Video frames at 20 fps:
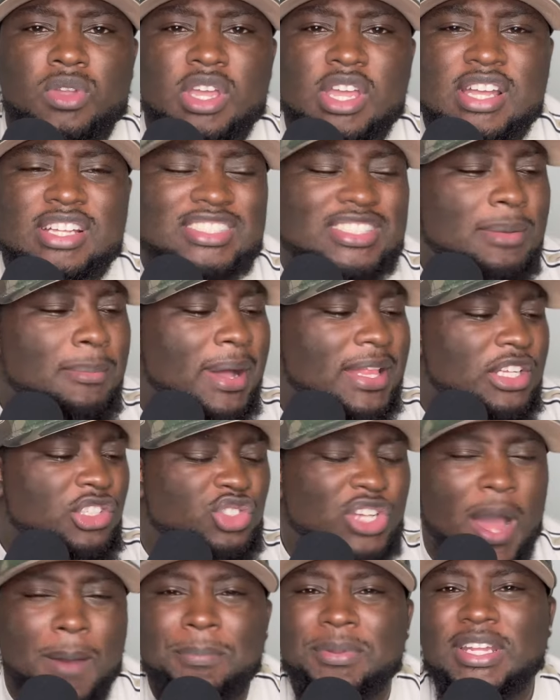Somebody
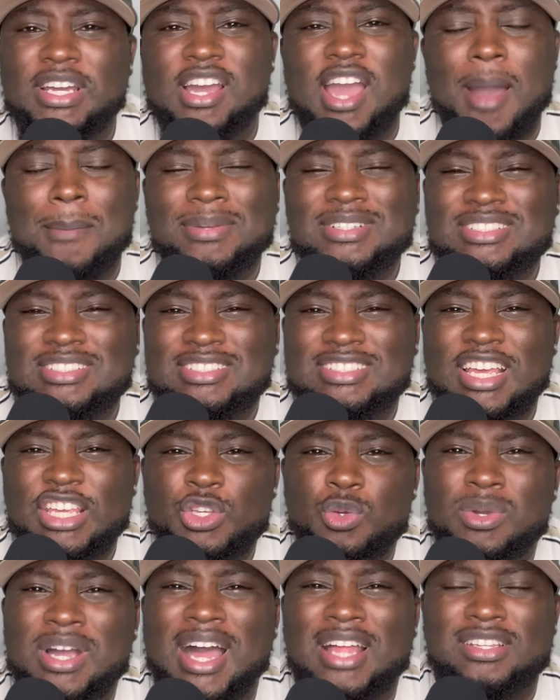drop in the comments and say
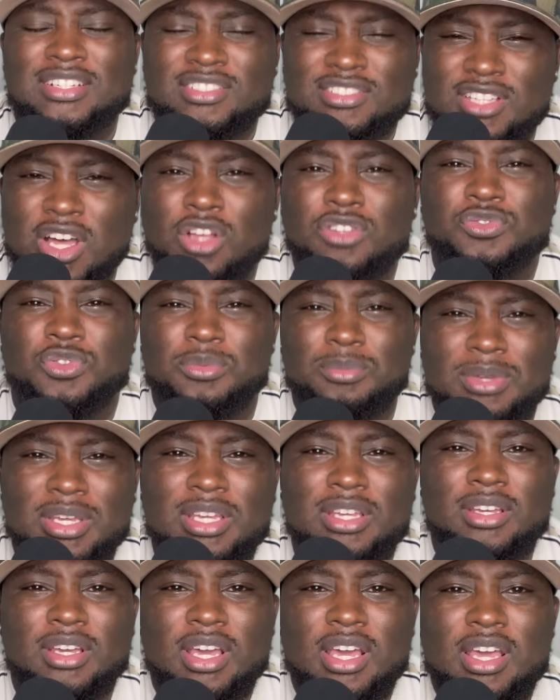you got the sauce from
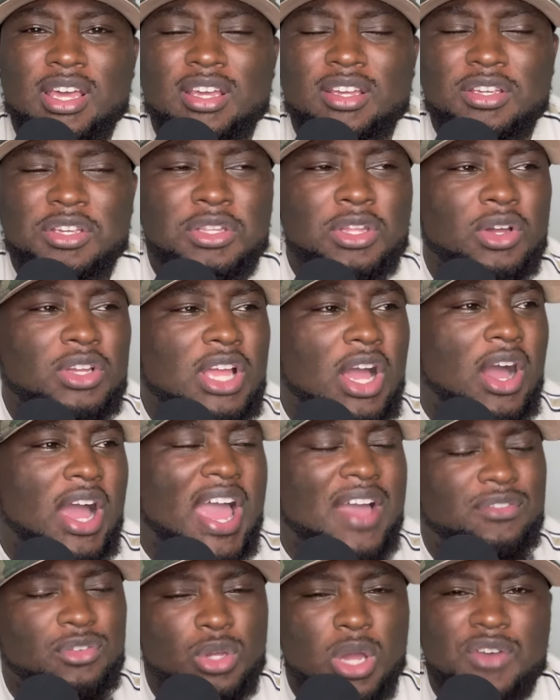me. You know, y'all,
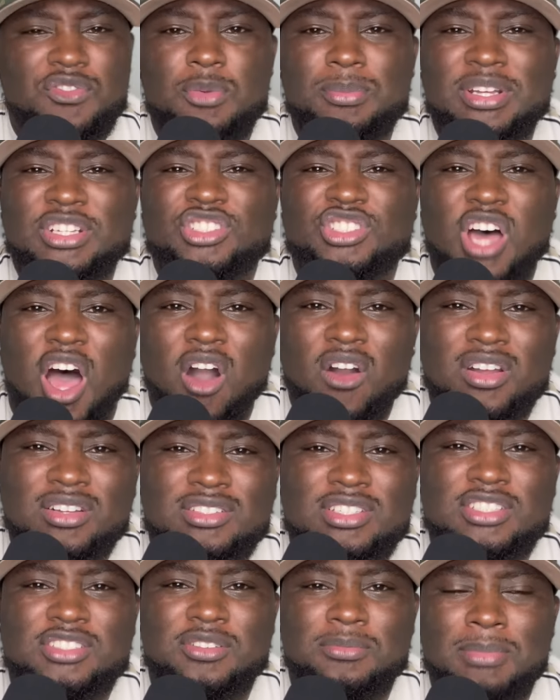have you ever been talking
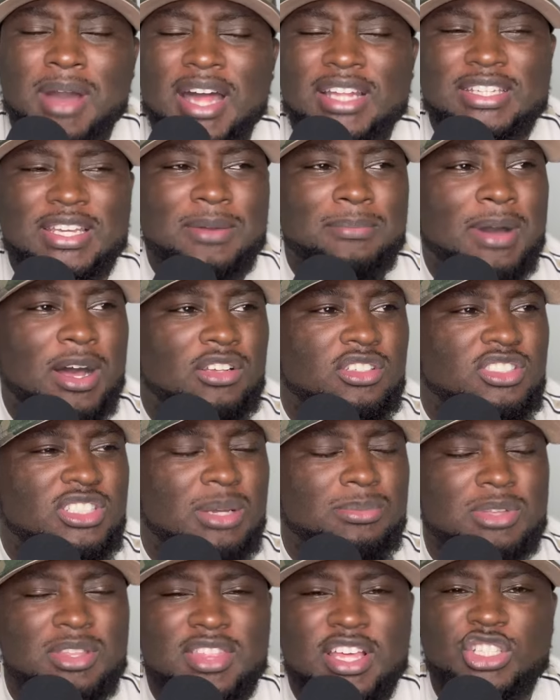to somebody about
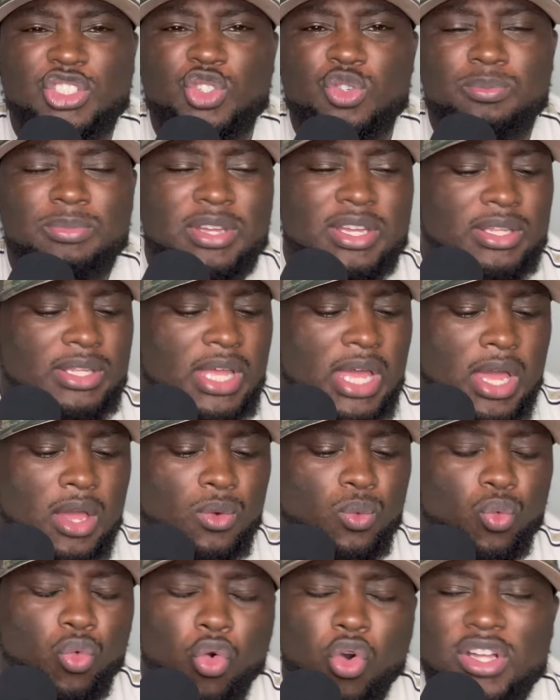something that you've been
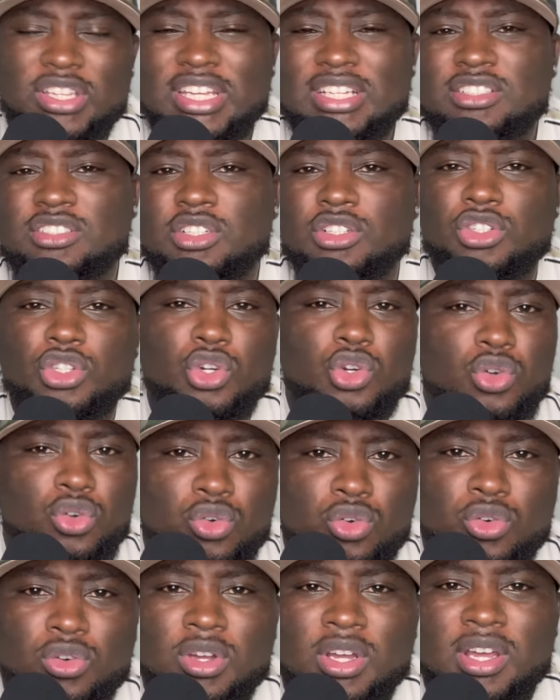wanting to
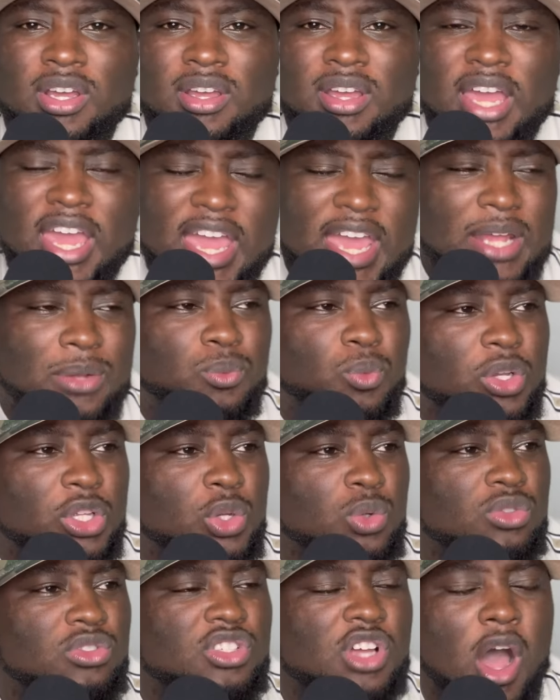do? And when
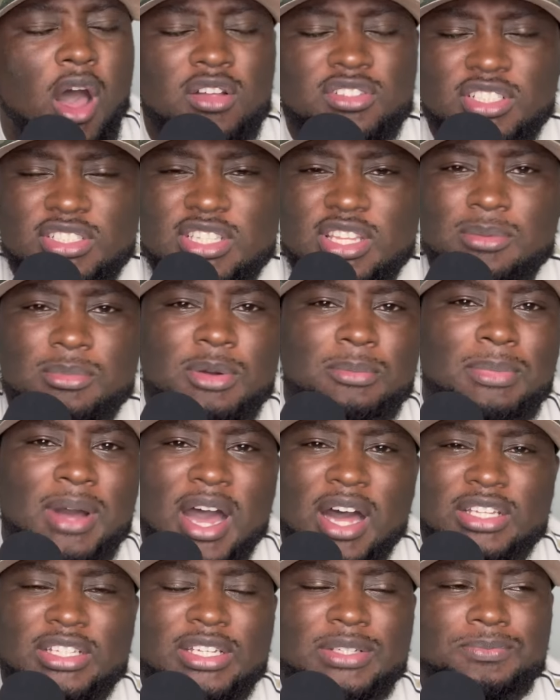you talk to them
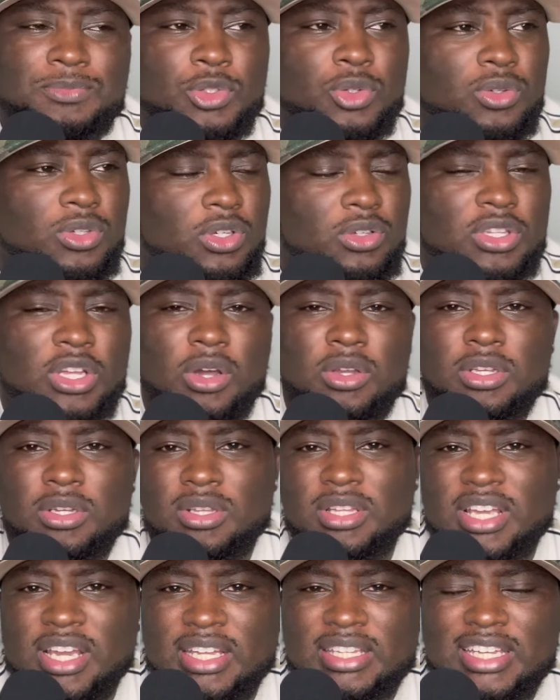about it, you you know, you're
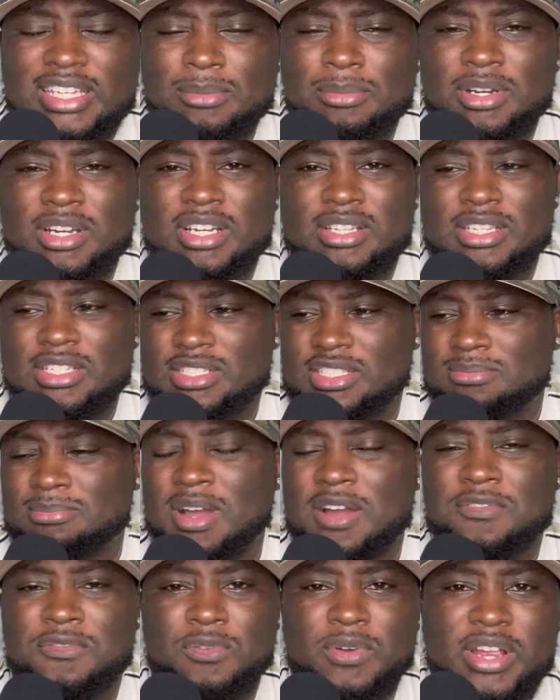looking at it because this is
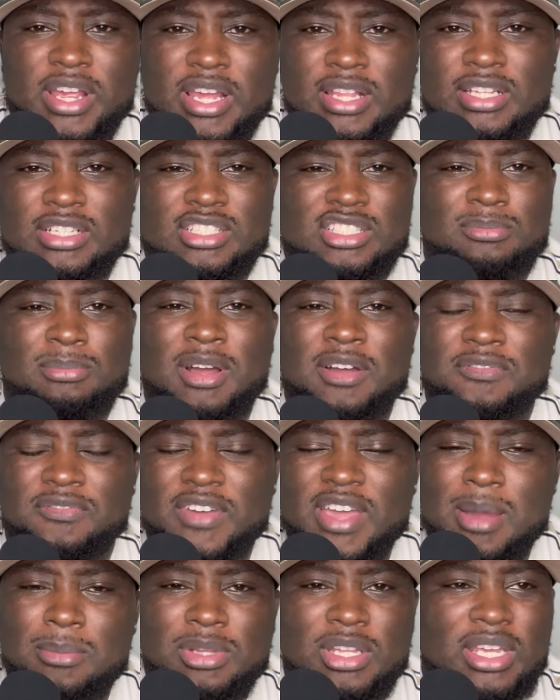my friend, this is my
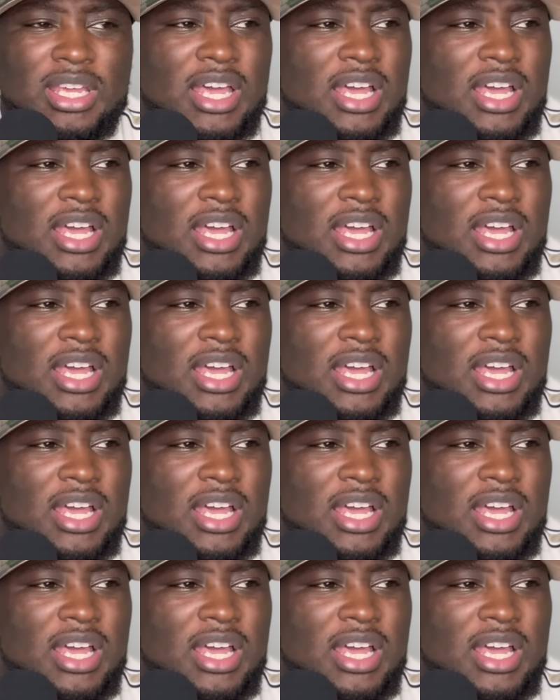family,